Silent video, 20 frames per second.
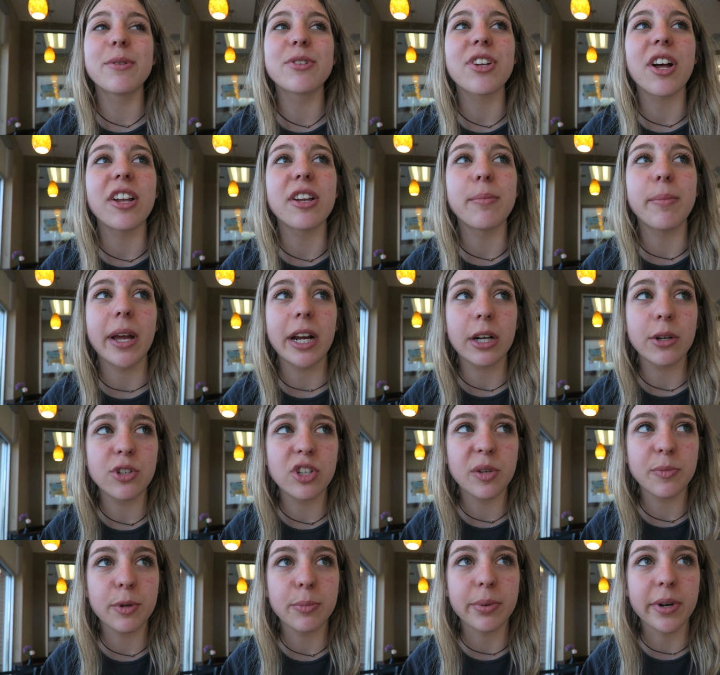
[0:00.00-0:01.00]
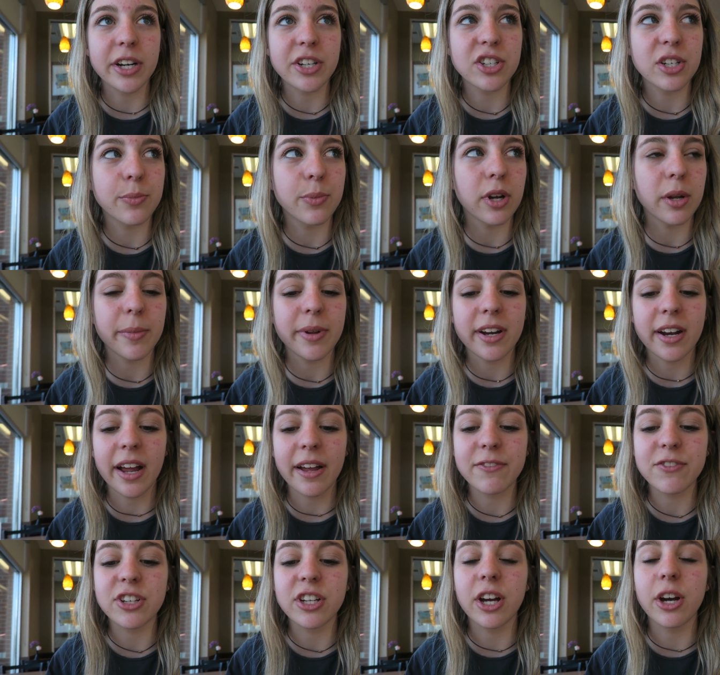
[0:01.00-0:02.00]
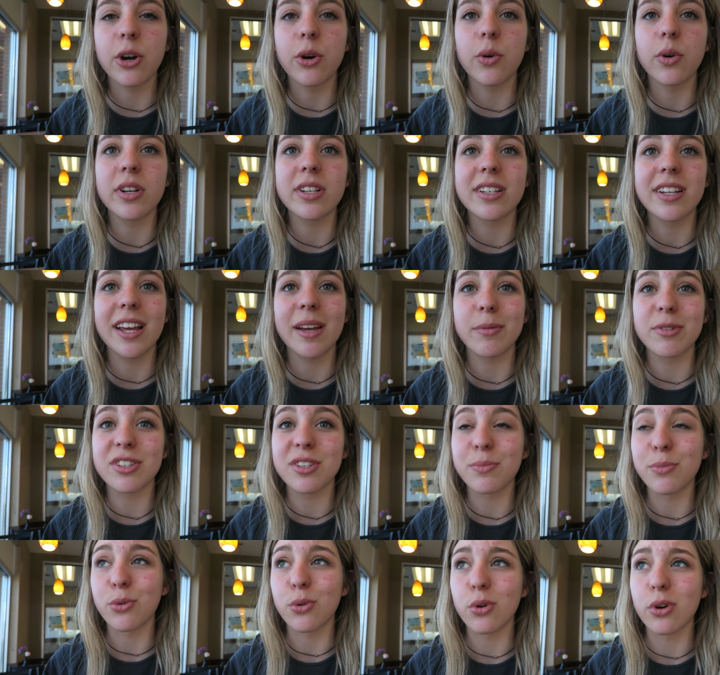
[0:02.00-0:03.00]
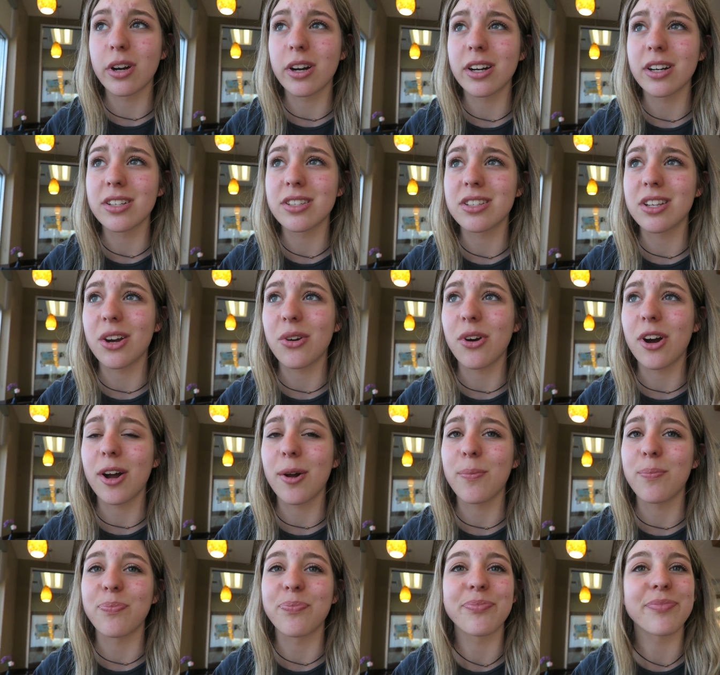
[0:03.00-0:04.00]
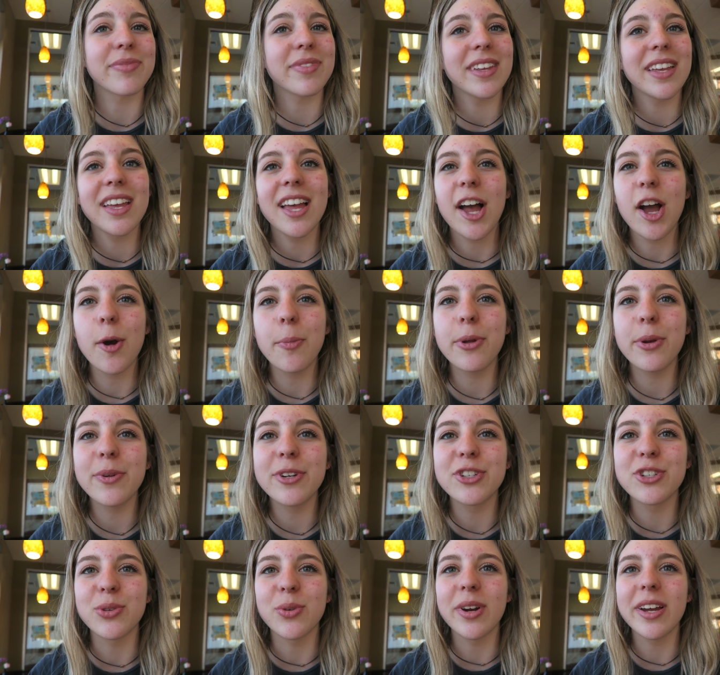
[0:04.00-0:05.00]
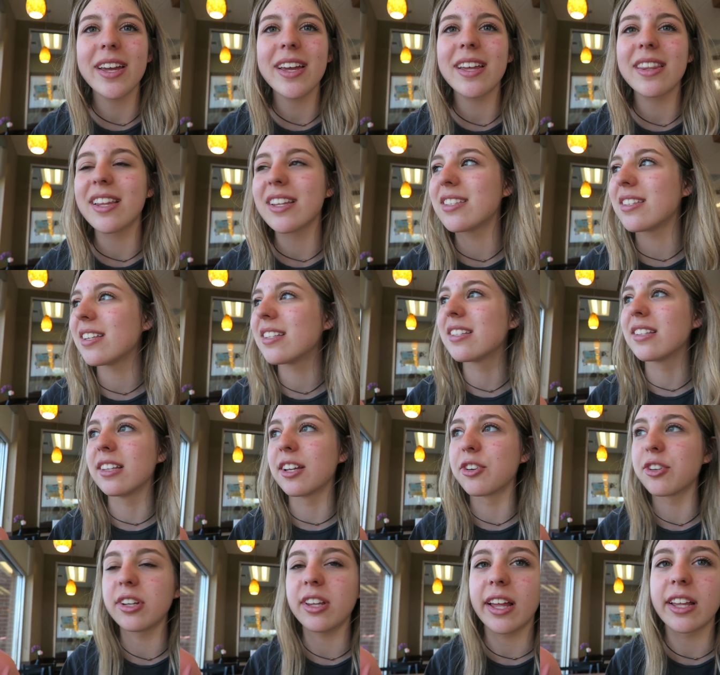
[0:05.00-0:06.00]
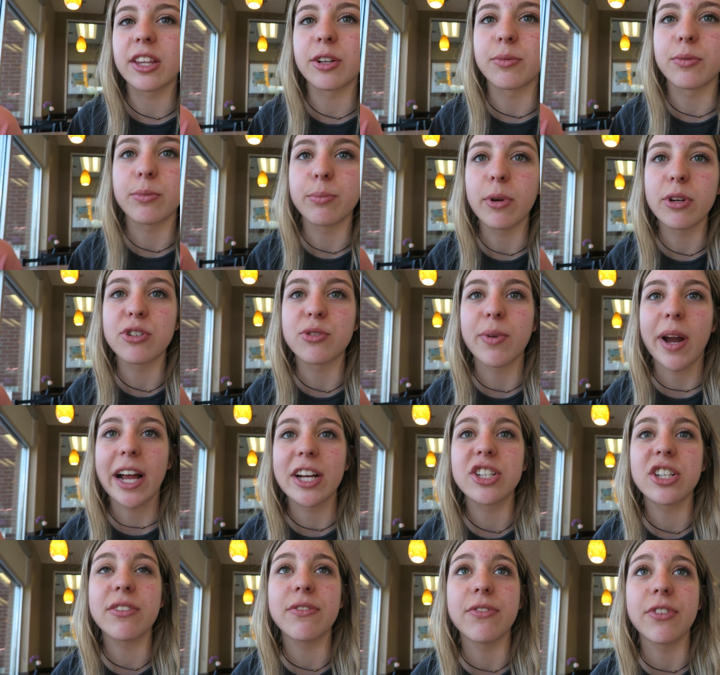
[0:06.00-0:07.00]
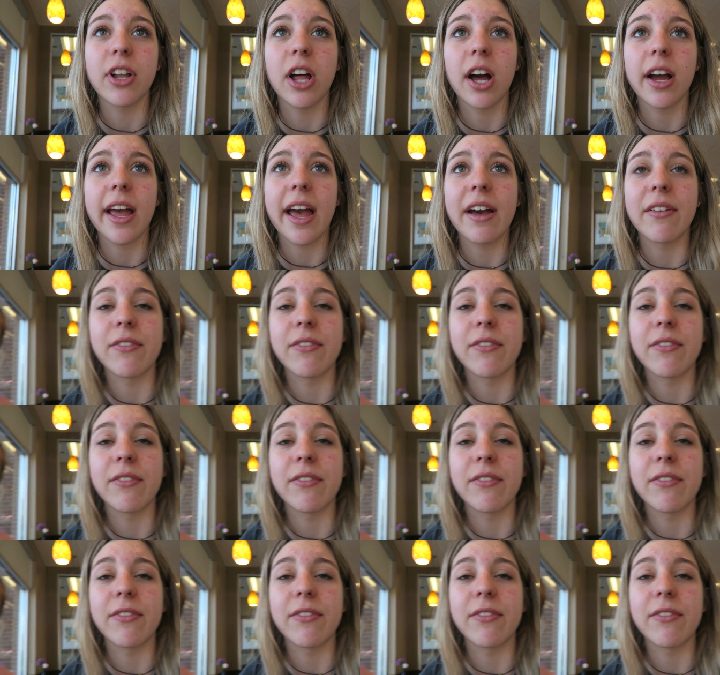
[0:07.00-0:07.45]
It was called a microdermabrasion appointment, and I have to go um. get some more. So um, hope you enjoy. This is literally like the Bring most the ratchet vlog, vlog